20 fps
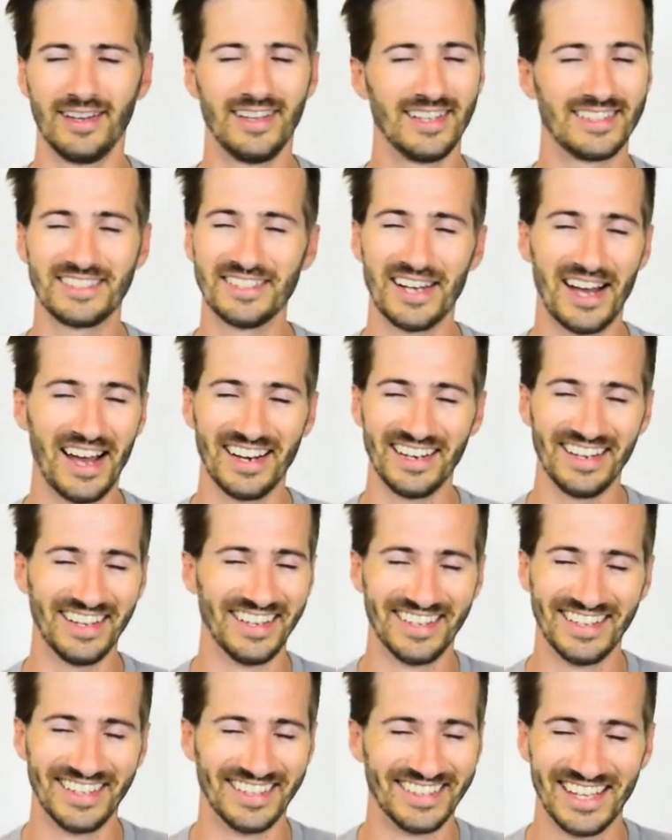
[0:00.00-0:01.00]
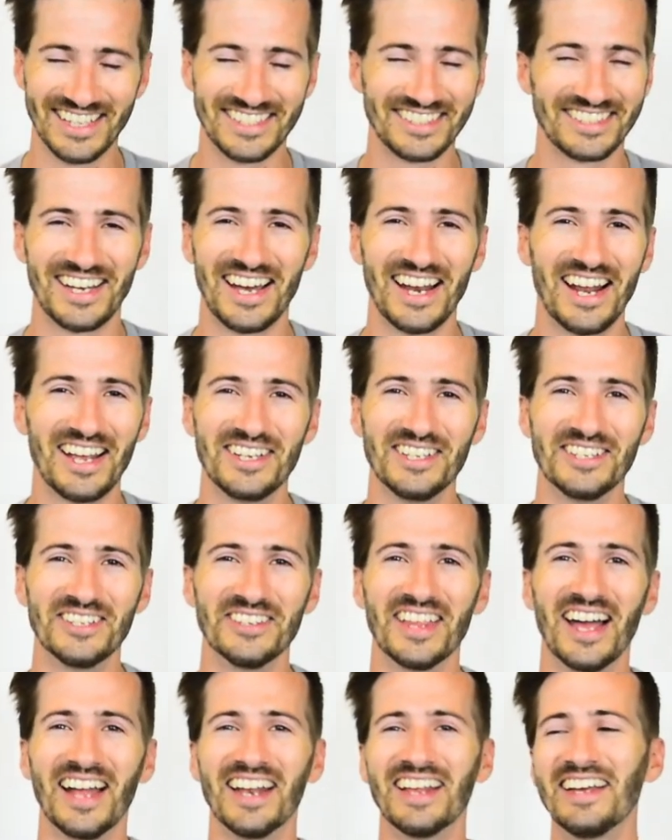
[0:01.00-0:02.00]
It's not, that's not how you
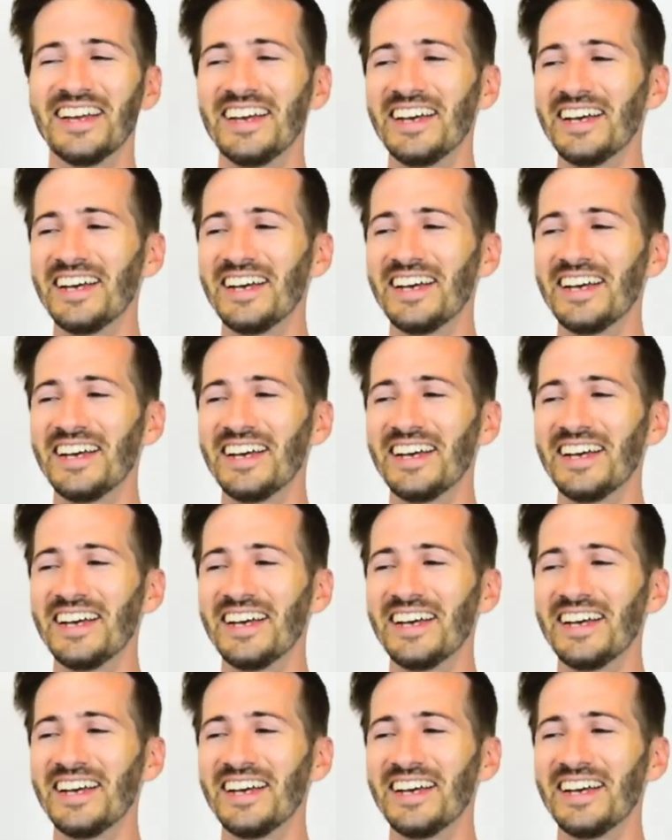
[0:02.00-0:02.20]
do that.